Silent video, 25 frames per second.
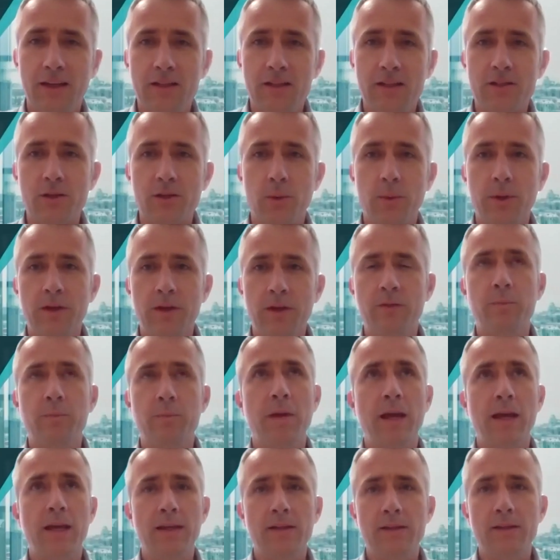so we've
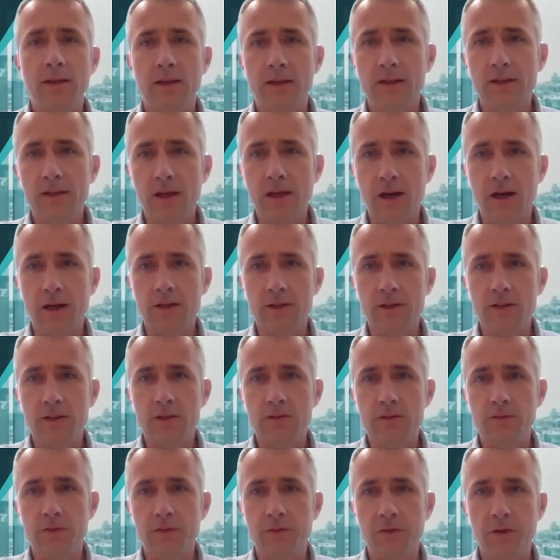made
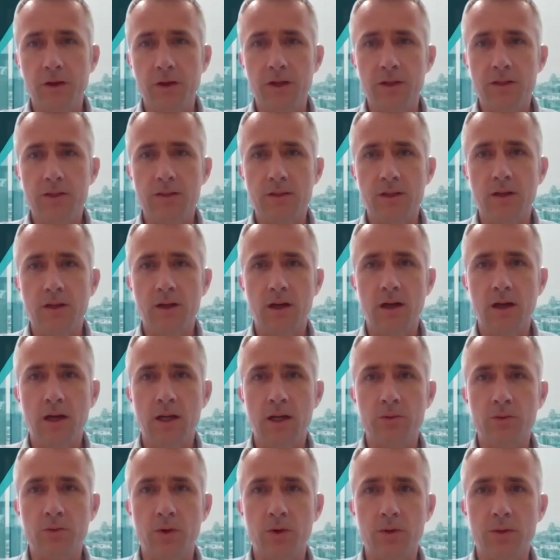Ghana's first
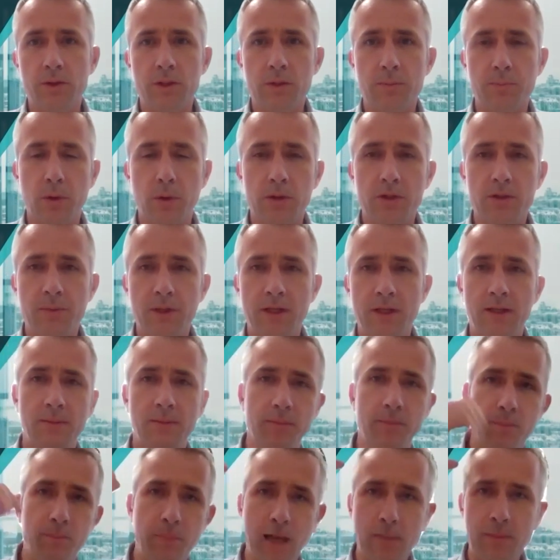hard rock
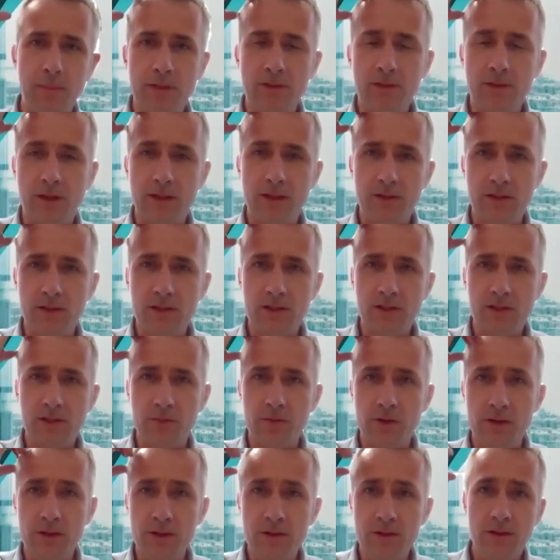spodumene pegmatite
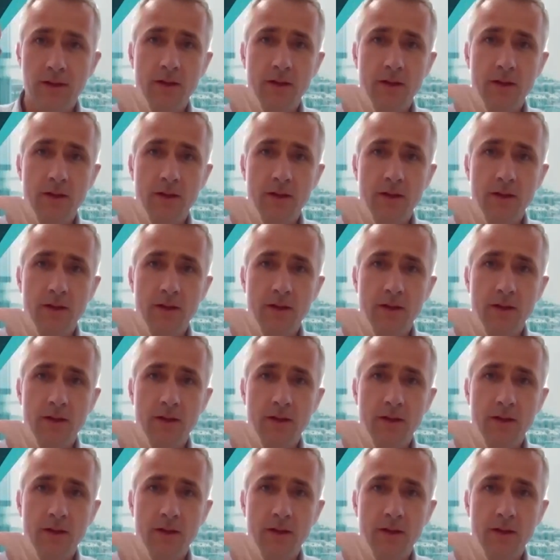discovery